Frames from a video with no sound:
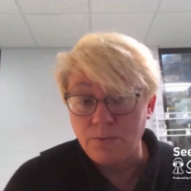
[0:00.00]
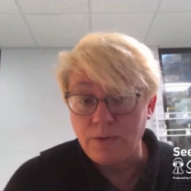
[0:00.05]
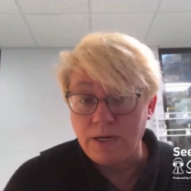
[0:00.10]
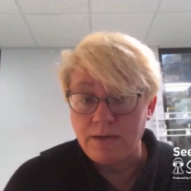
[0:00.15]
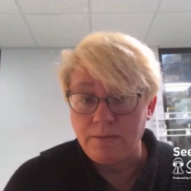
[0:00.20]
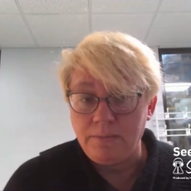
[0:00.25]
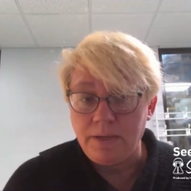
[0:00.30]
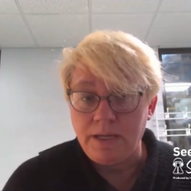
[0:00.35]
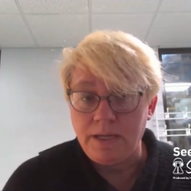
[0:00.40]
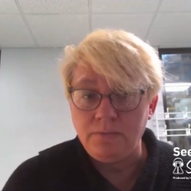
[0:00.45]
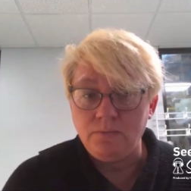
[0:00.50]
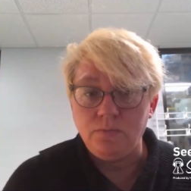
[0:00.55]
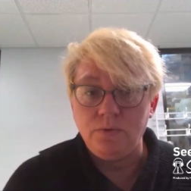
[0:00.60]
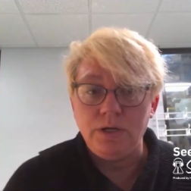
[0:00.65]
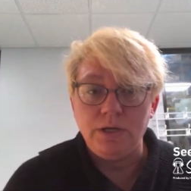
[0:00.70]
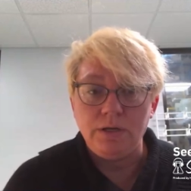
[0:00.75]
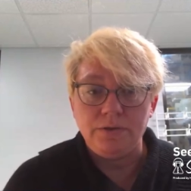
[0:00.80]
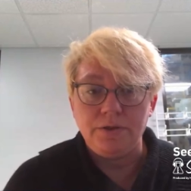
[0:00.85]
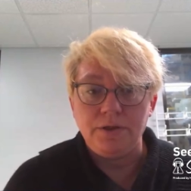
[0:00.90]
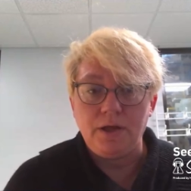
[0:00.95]
recommend
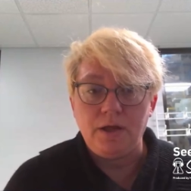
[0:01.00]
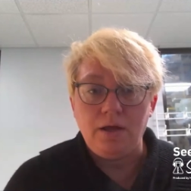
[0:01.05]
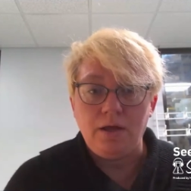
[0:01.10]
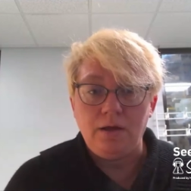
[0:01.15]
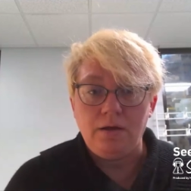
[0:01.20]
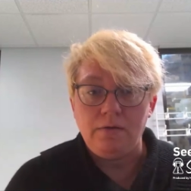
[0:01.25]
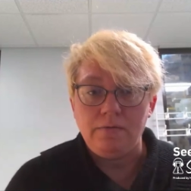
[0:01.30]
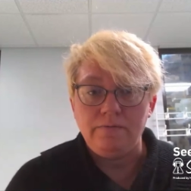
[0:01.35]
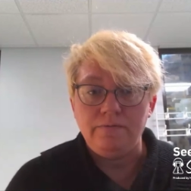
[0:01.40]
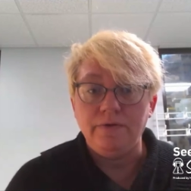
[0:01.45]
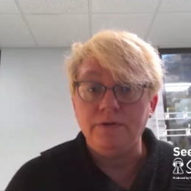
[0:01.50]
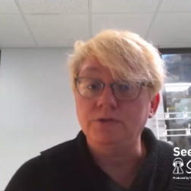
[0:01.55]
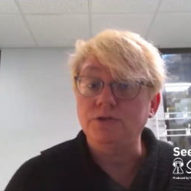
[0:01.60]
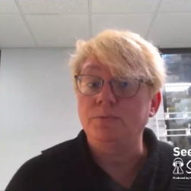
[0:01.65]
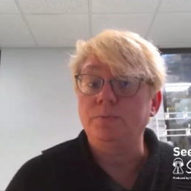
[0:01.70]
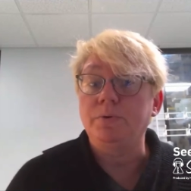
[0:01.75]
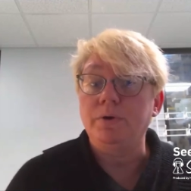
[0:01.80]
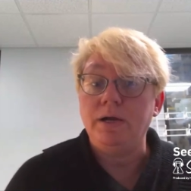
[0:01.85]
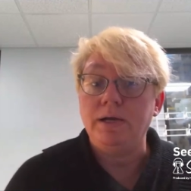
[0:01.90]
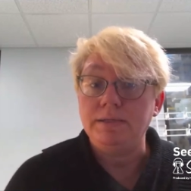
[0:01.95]
with a
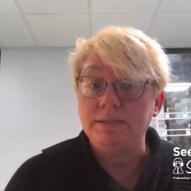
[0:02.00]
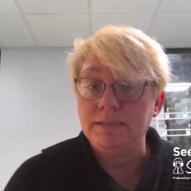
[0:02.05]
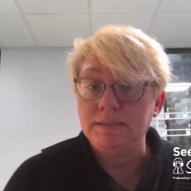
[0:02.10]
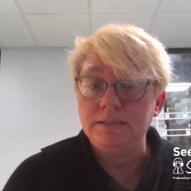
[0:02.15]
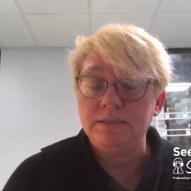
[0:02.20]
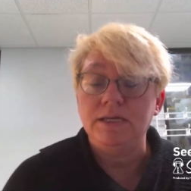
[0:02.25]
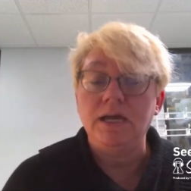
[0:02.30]
filter press